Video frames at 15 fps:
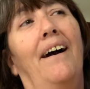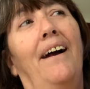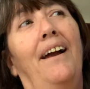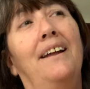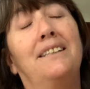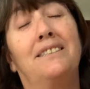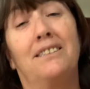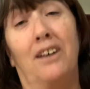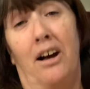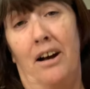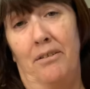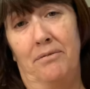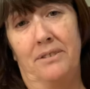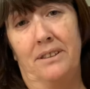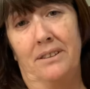it's
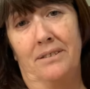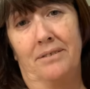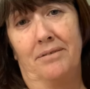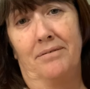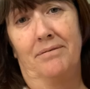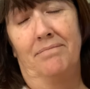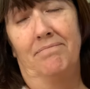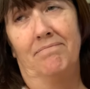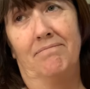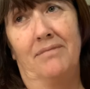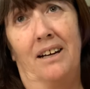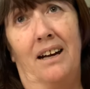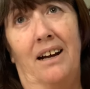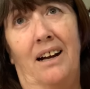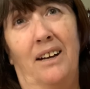soft.
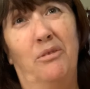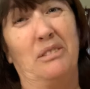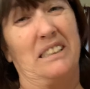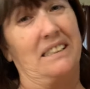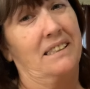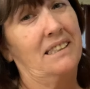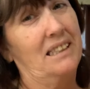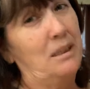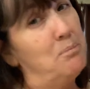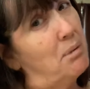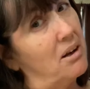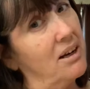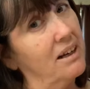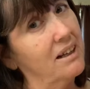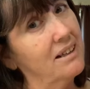I wouldn't sleep
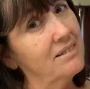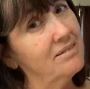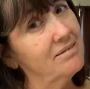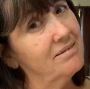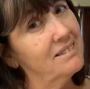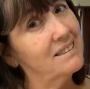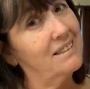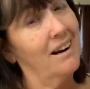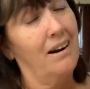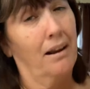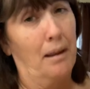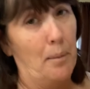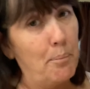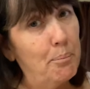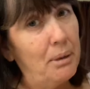on it. It's kind of
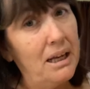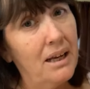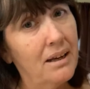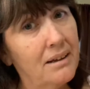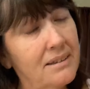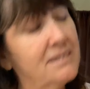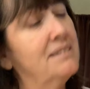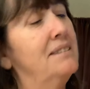lumpy.